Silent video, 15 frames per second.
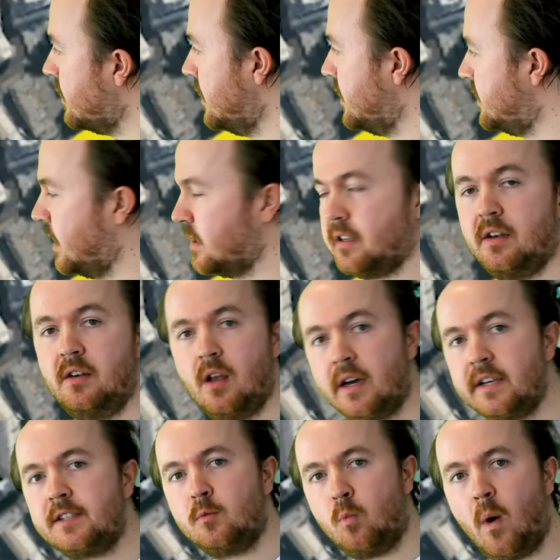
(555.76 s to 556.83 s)
this has a
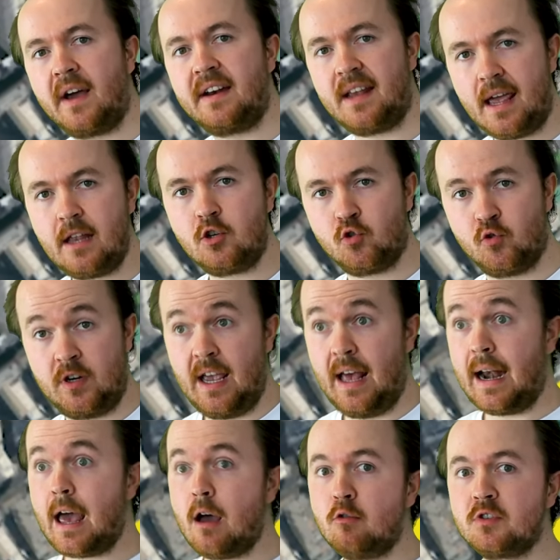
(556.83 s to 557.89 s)
nice wide entry
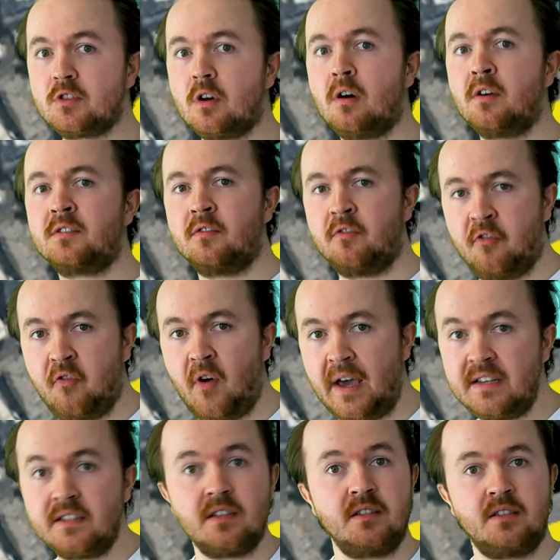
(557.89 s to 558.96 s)
allows cars to
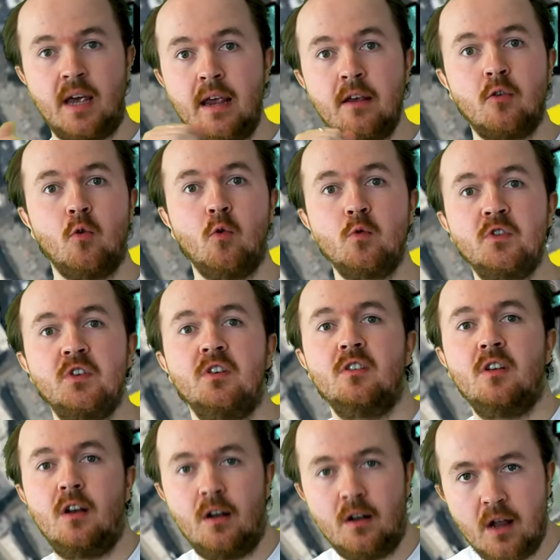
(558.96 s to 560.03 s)
fight and take
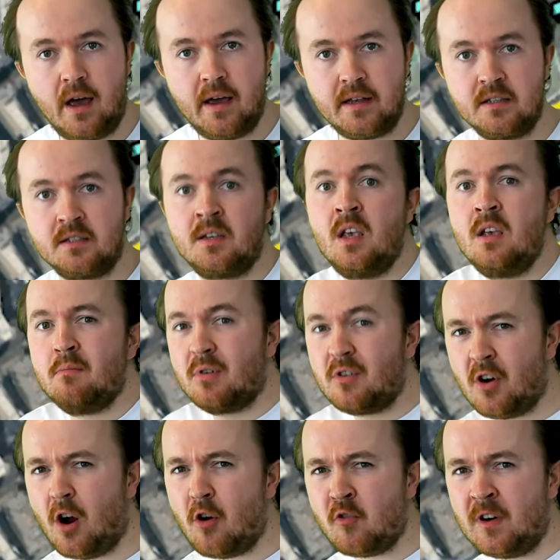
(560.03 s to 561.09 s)
alternate lines, but
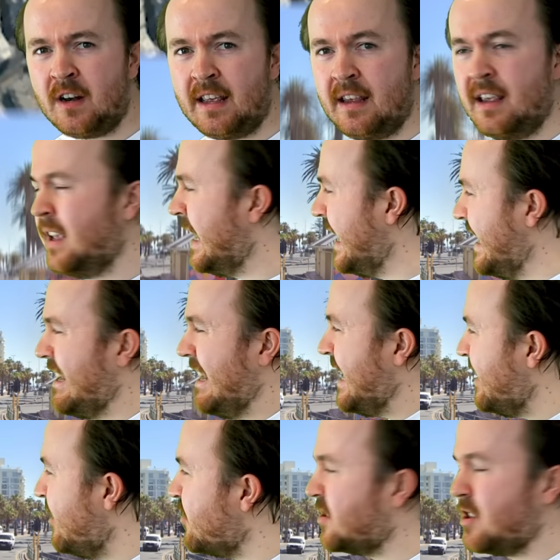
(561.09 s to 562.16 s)
currently it
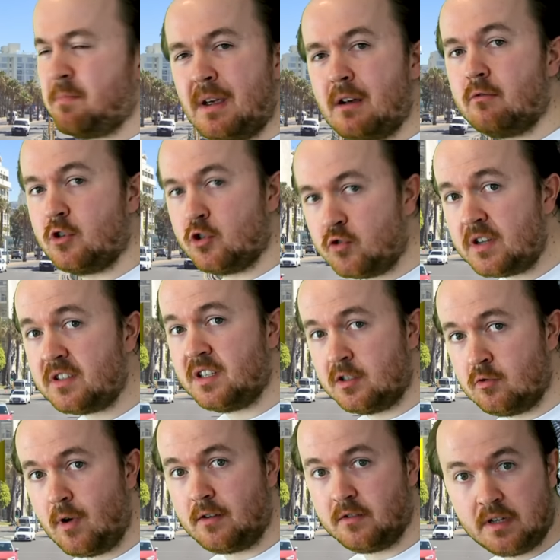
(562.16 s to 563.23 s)
looks a bit restricted
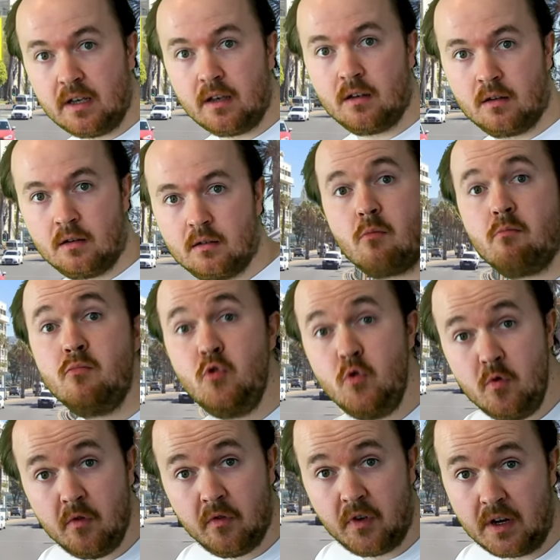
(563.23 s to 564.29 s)
around here.
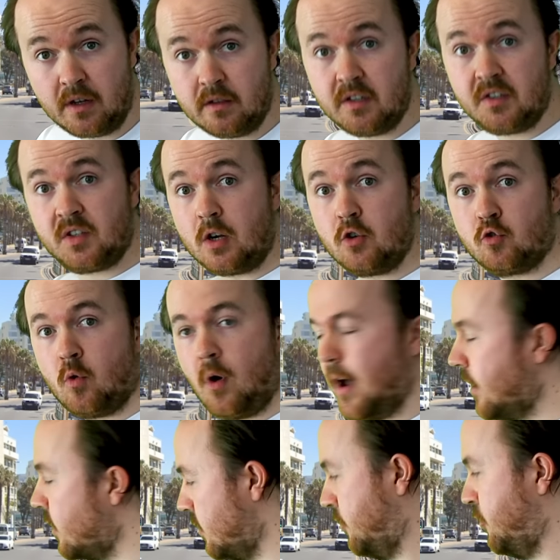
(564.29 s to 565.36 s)
Removing the central
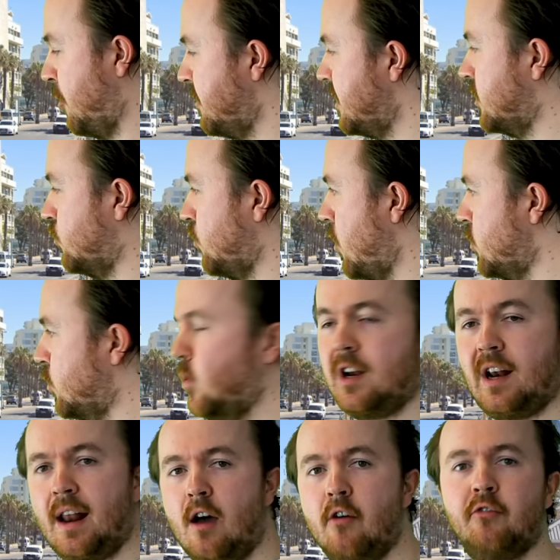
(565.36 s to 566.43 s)
island from this road would
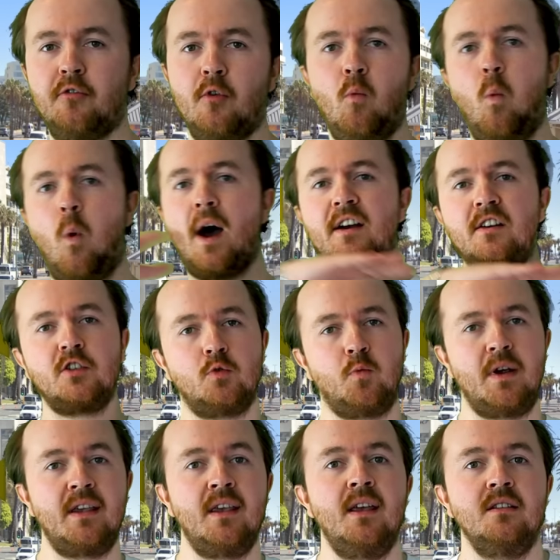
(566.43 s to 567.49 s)
allow for a wider
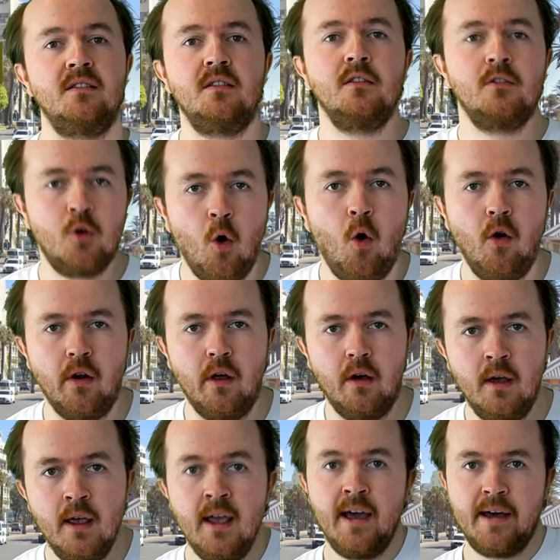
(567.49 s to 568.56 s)
swing into the corner,
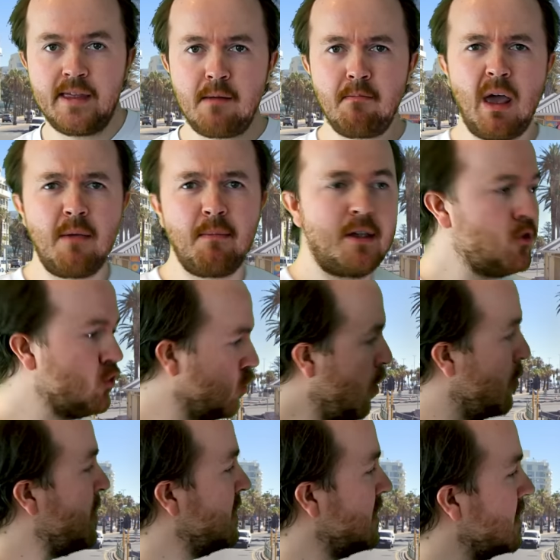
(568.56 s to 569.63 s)
and then maybe
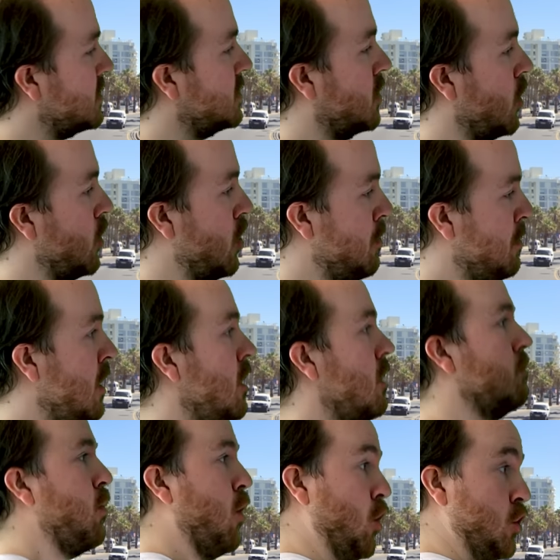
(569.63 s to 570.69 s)
dropping this curb
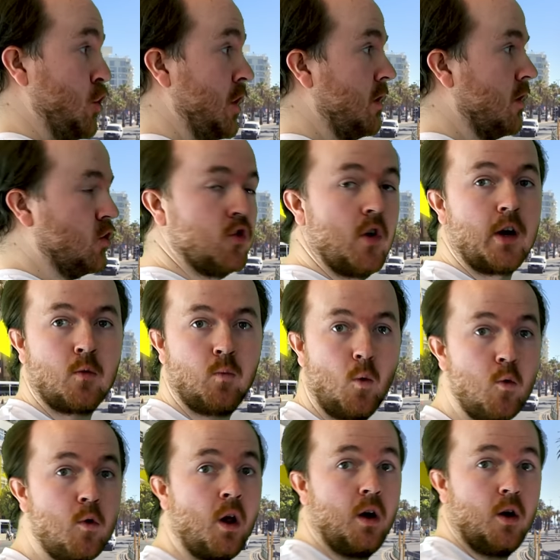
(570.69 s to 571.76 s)
and pushing the track
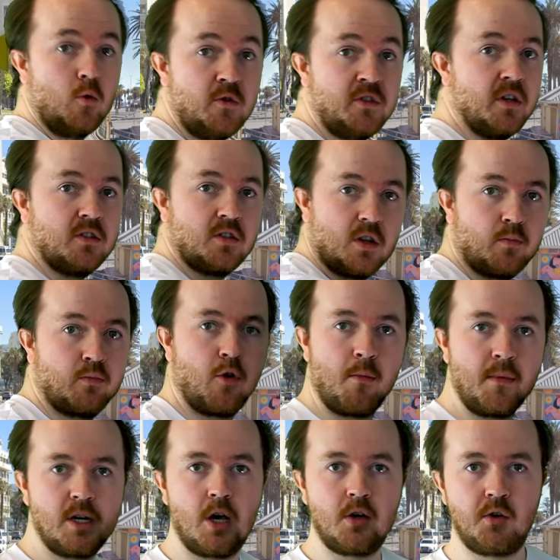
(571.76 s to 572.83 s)
wall closer to the
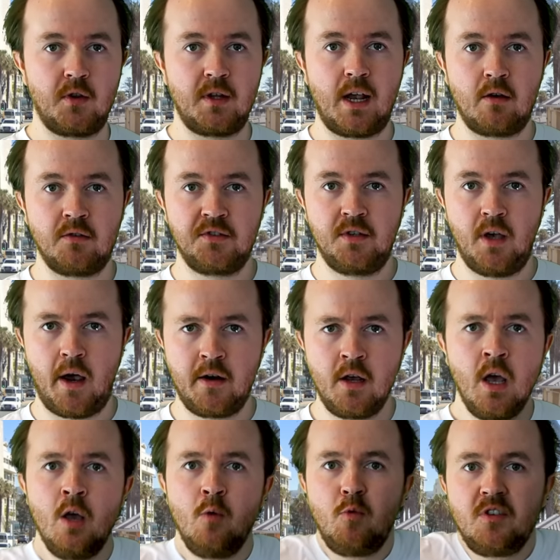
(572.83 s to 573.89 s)
promenade on the outside
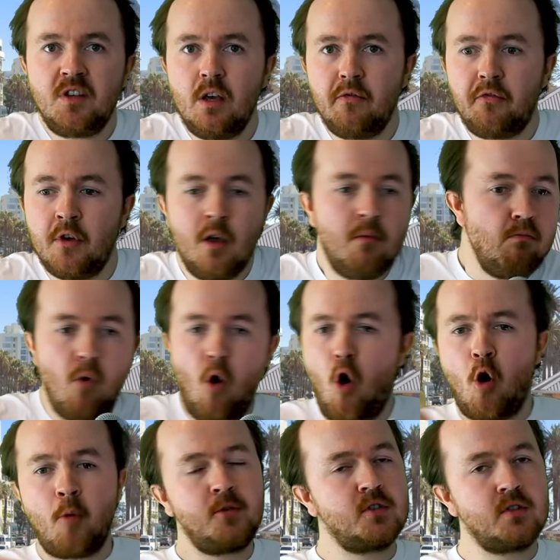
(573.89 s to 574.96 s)
would give more
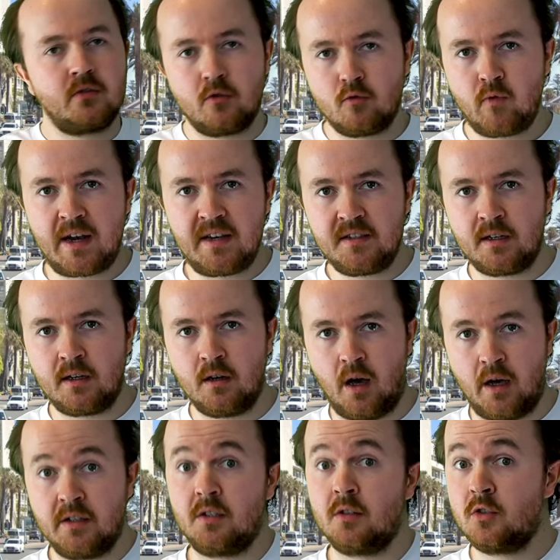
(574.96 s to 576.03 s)
options for racing
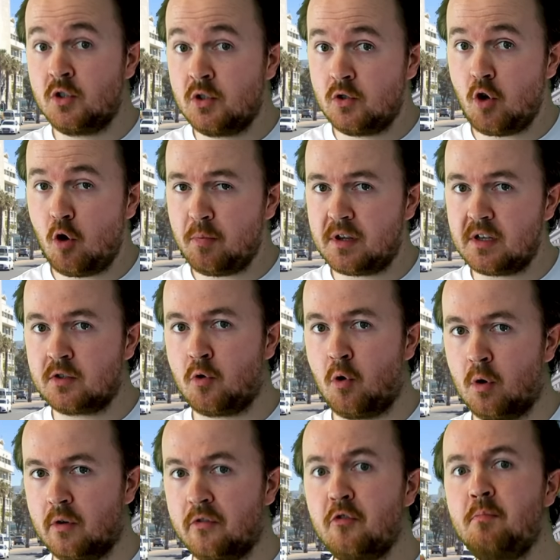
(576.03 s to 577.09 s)
lines and stop this
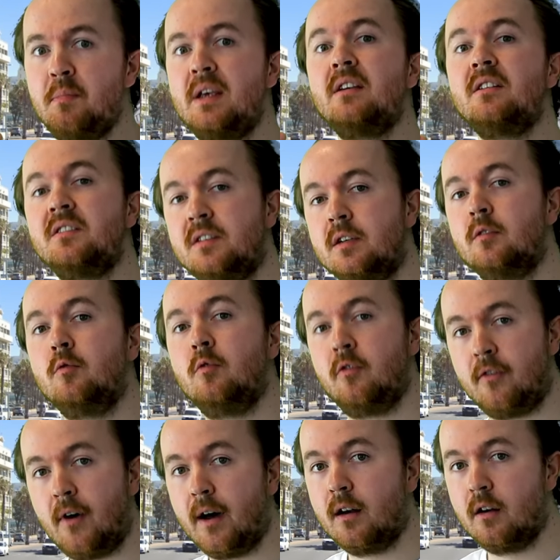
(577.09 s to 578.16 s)
corner from being a single
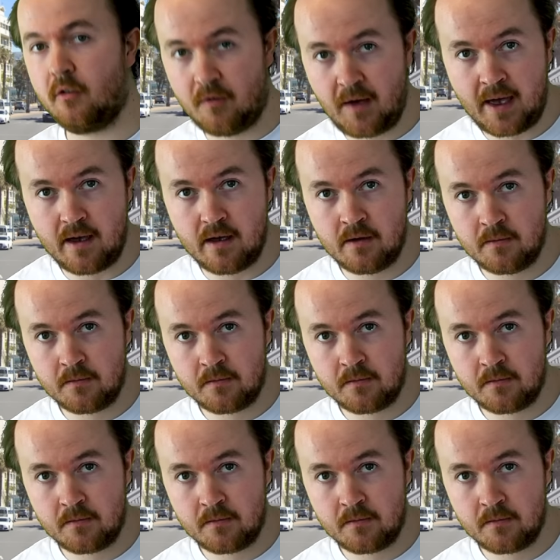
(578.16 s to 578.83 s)
file affair.